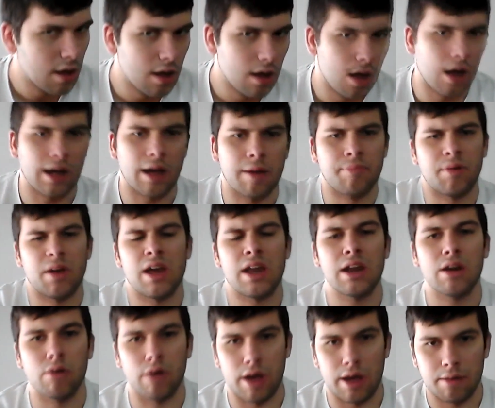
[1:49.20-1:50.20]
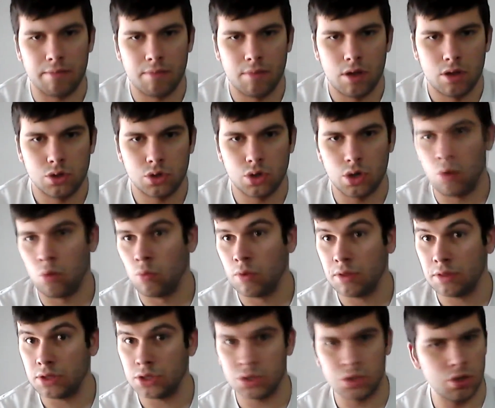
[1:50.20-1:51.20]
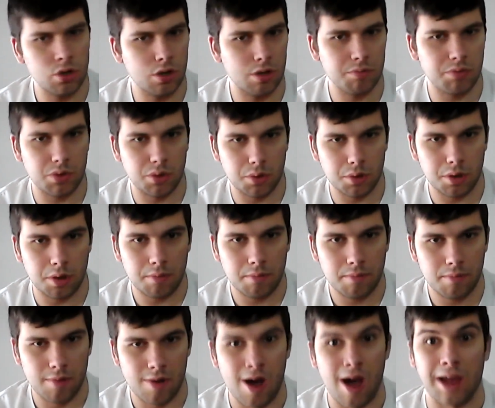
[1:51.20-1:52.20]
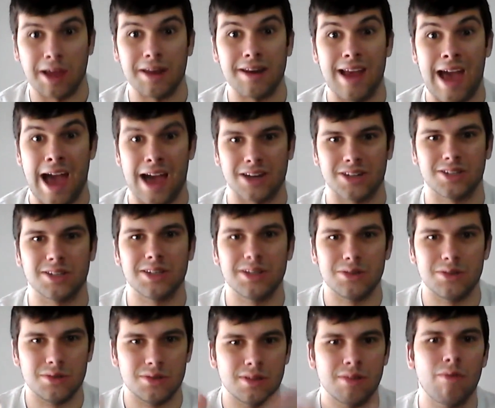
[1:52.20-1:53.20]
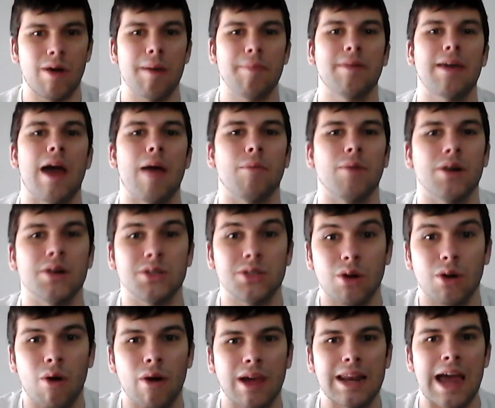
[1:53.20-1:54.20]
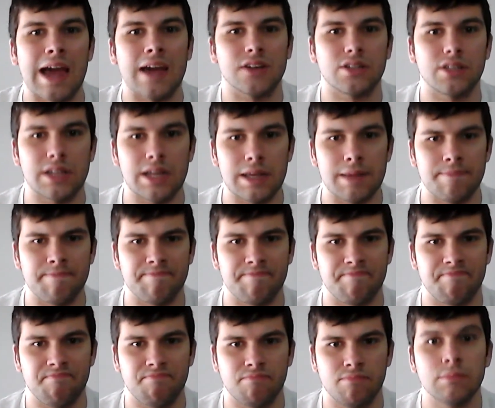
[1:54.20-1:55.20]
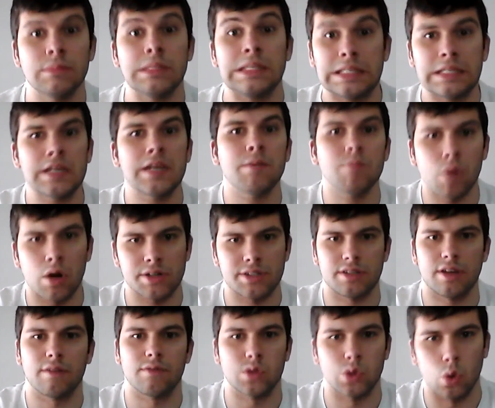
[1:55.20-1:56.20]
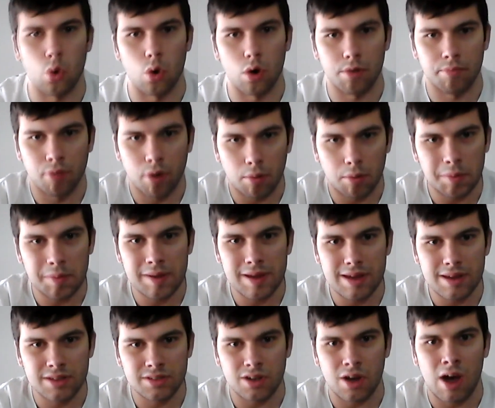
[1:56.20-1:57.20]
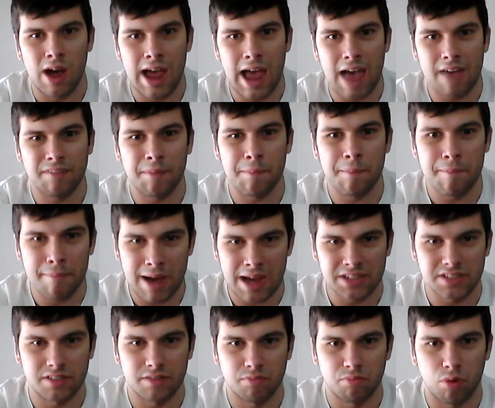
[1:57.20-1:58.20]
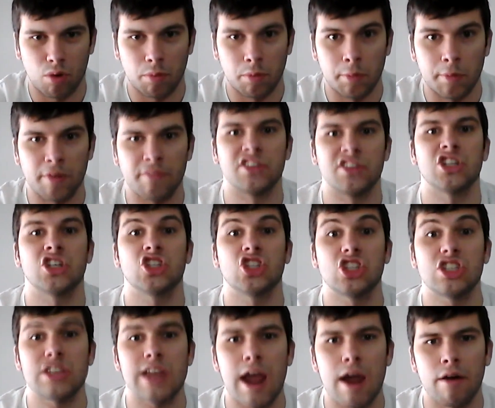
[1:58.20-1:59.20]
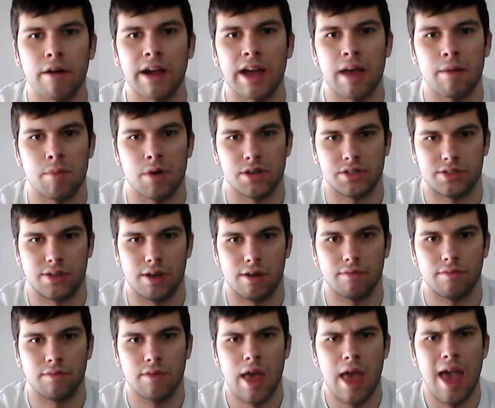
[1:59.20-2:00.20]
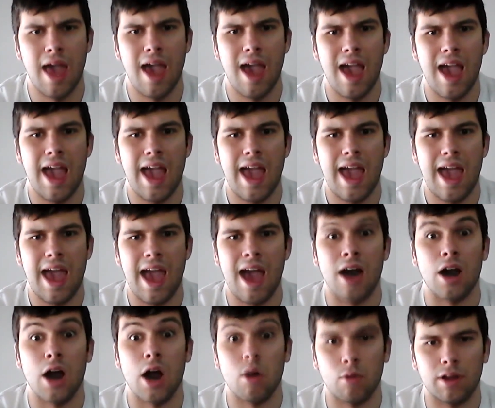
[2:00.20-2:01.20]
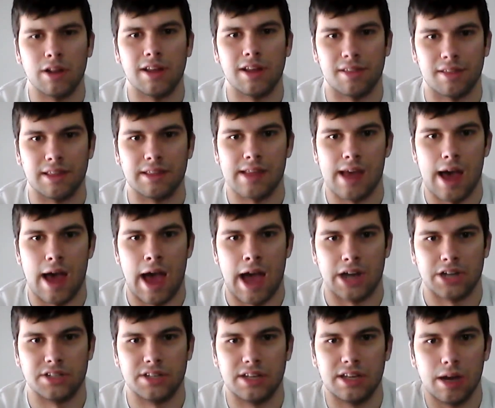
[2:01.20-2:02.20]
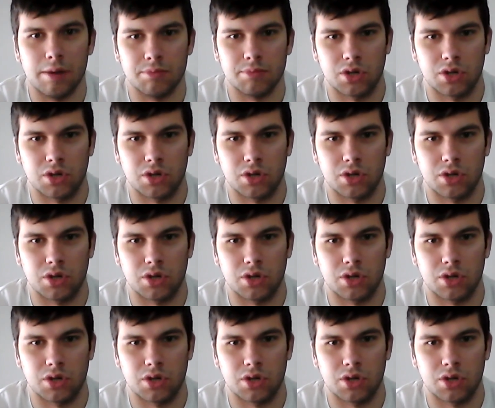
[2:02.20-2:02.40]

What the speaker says: Okay, but anyway, so with this new computer, I can actually use the web camera, so I can actually see myself talk. Problem is, I have a massive problem of just staring at myself. And I really think that actually comes